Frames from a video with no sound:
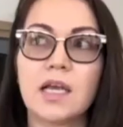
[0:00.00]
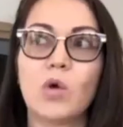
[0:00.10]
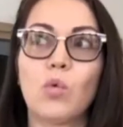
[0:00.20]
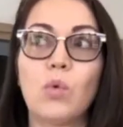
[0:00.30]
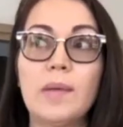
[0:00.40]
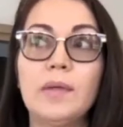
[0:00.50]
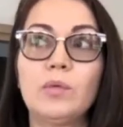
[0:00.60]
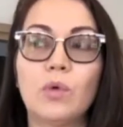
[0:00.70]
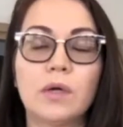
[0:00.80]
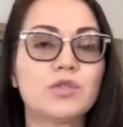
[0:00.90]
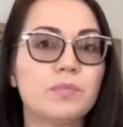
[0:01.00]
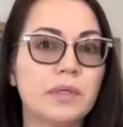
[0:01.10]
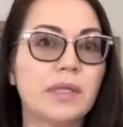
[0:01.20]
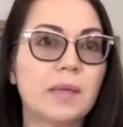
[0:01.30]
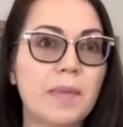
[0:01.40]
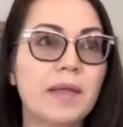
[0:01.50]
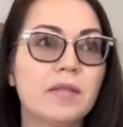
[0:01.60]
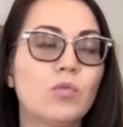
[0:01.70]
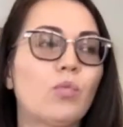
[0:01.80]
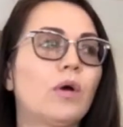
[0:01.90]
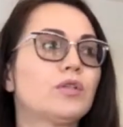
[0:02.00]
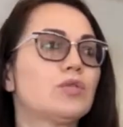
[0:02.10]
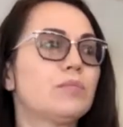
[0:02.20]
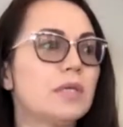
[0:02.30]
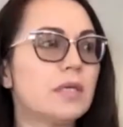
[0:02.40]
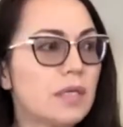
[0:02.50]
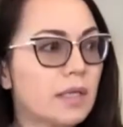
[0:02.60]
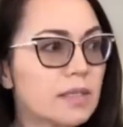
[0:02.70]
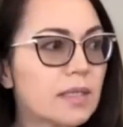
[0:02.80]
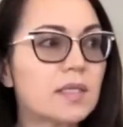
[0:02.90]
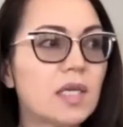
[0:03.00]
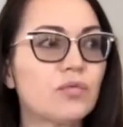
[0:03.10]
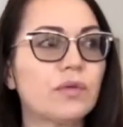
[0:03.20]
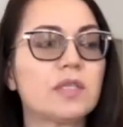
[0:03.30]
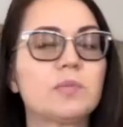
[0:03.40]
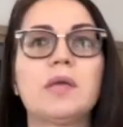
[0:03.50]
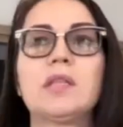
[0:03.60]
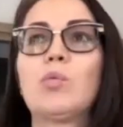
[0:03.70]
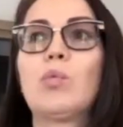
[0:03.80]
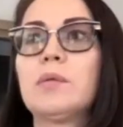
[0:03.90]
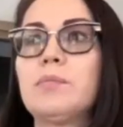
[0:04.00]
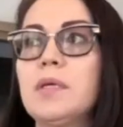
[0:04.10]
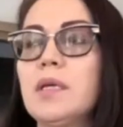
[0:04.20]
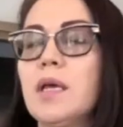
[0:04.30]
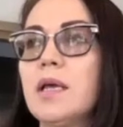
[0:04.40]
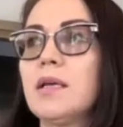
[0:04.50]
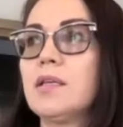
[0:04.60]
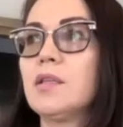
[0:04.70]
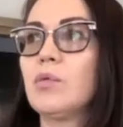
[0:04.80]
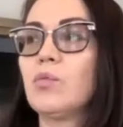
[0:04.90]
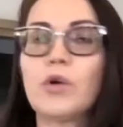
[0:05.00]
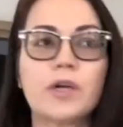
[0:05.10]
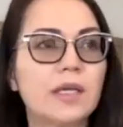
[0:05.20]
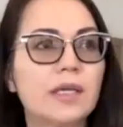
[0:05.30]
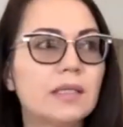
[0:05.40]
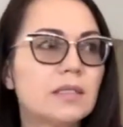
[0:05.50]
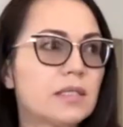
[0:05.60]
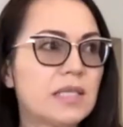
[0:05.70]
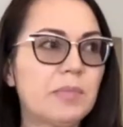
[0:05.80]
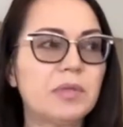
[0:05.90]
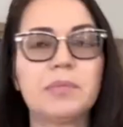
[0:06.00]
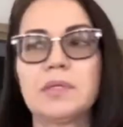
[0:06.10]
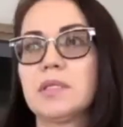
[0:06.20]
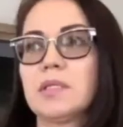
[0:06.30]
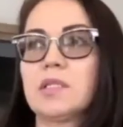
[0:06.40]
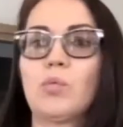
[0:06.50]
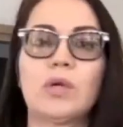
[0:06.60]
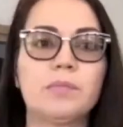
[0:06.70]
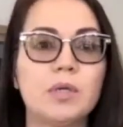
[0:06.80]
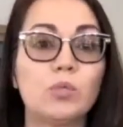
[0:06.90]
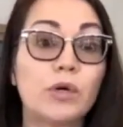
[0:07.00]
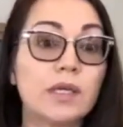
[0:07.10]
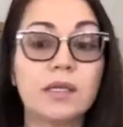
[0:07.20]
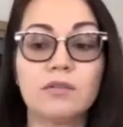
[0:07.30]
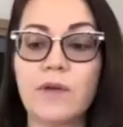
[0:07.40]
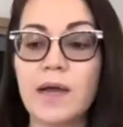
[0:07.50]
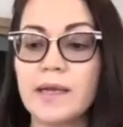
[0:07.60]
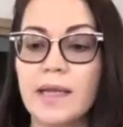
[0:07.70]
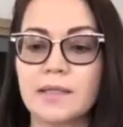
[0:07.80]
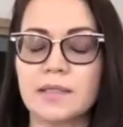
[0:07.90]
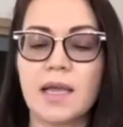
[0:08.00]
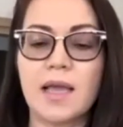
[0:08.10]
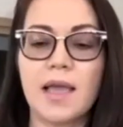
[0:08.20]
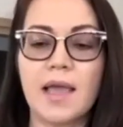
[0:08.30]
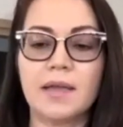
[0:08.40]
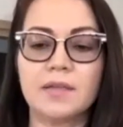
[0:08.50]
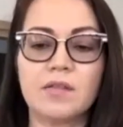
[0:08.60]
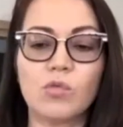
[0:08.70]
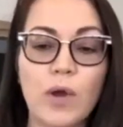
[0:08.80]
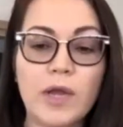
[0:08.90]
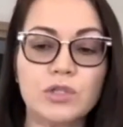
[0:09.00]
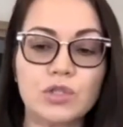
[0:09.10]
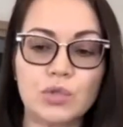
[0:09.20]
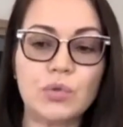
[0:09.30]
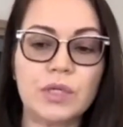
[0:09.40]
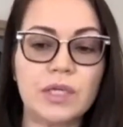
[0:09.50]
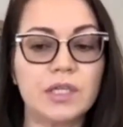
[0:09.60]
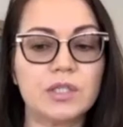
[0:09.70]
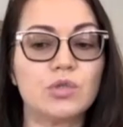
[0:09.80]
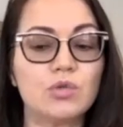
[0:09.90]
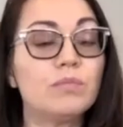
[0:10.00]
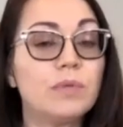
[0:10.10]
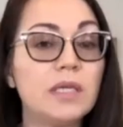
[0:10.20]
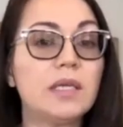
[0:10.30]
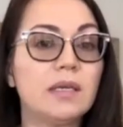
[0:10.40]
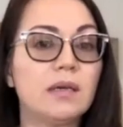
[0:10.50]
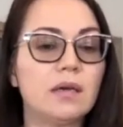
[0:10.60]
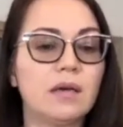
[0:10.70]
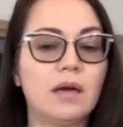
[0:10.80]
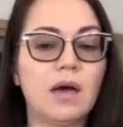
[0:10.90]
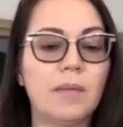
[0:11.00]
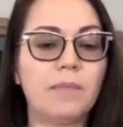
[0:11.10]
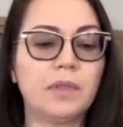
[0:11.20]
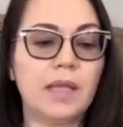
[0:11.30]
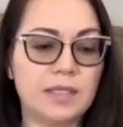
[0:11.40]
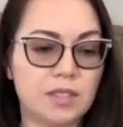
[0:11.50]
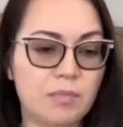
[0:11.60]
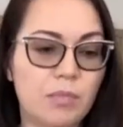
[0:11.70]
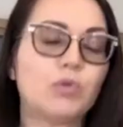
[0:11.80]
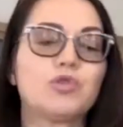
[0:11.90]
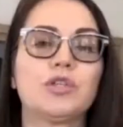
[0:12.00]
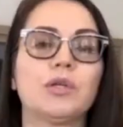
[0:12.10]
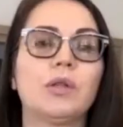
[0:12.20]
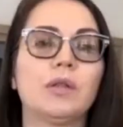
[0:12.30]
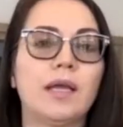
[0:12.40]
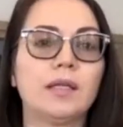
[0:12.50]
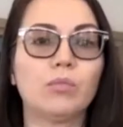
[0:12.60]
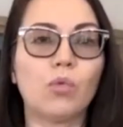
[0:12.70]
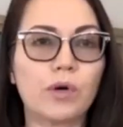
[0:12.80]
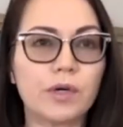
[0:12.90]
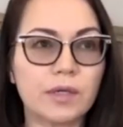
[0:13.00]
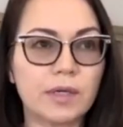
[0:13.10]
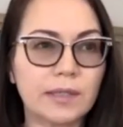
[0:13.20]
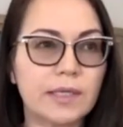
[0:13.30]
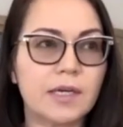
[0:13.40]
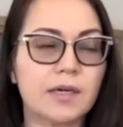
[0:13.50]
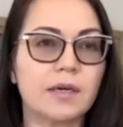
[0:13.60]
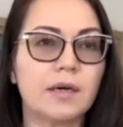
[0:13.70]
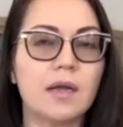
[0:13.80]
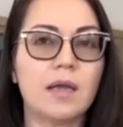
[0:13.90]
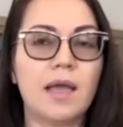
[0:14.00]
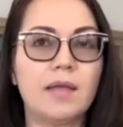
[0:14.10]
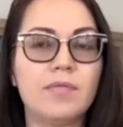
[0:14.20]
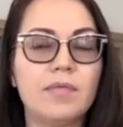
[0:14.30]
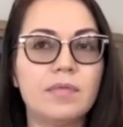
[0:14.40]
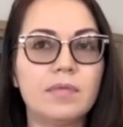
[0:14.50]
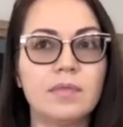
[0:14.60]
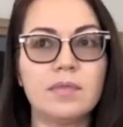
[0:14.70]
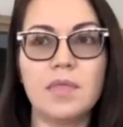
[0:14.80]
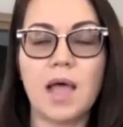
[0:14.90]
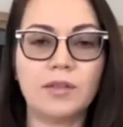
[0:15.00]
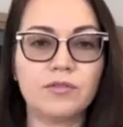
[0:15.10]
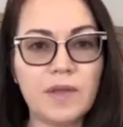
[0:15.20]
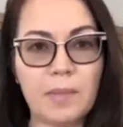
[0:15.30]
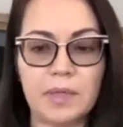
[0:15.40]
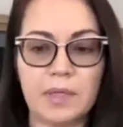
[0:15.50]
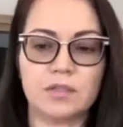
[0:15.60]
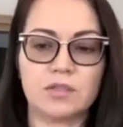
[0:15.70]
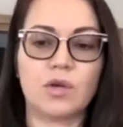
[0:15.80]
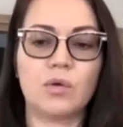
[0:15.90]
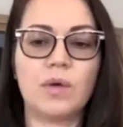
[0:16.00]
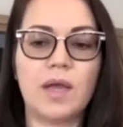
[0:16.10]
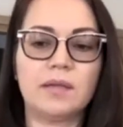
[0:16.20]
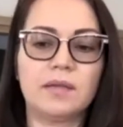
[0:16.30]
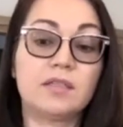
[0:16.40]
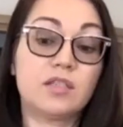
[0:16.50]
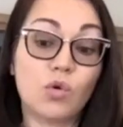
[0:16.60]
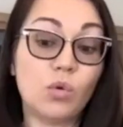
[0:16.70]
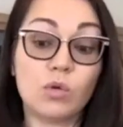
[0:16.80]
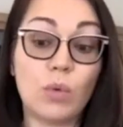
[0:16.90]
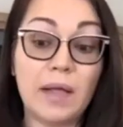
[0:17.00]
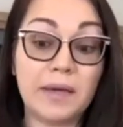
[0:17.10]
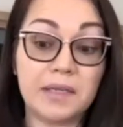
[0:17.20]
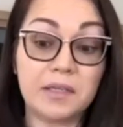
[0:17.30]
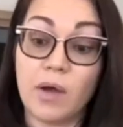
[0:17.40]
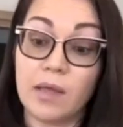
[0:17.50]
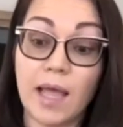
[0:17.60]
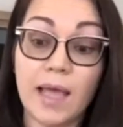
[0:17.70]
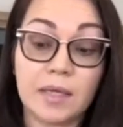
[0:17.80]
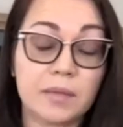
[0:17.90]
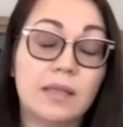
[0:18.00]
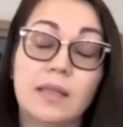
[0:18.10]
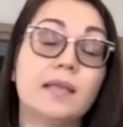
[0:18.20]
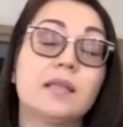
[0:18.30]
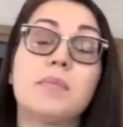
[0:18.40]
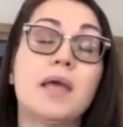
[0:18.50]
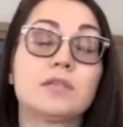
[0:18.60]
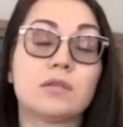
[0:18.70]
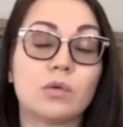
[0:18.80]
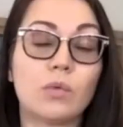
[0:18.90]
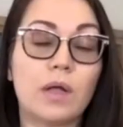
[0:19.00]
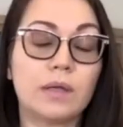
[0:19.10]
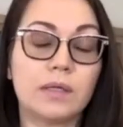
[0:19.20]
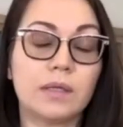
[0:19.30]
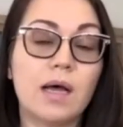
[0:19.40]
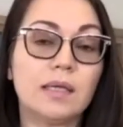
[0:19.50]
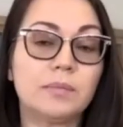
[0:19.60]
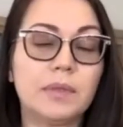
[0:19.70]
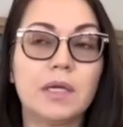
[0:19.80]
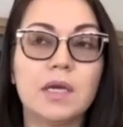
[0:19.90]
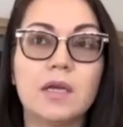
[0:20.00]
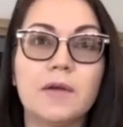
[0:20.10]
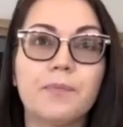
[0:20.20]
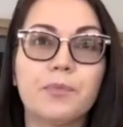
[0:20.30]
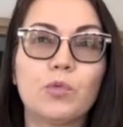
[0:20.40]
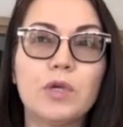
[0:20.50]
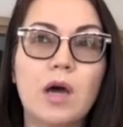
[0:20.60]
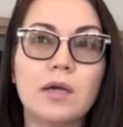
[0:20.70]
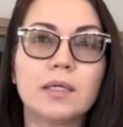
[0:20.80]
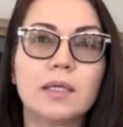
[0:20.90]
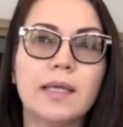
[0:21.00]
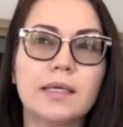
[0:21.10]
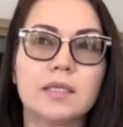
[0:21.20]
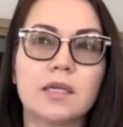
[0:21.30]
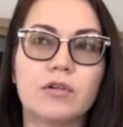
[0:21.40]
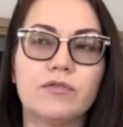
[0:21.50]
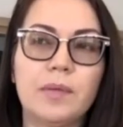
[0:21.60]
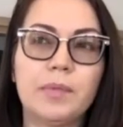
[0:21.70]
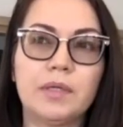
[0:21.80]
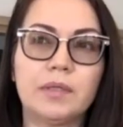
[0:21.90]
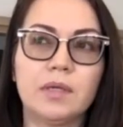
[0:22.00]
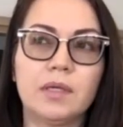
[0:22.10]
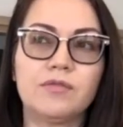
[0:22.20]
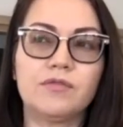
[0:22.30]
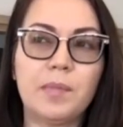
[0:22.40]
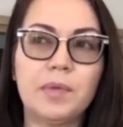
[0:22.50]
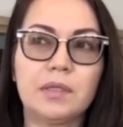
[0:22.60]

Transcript: women want to be like men. They want to be as successful as men. They want to be, working in the entertainment business. They want to be working in finance. And the way to do it is to be less emotional and more clear and non-feminine. So, and it's a cool quality. I like the masculine quality a lot, but we are neglecting our feminine, and feminine.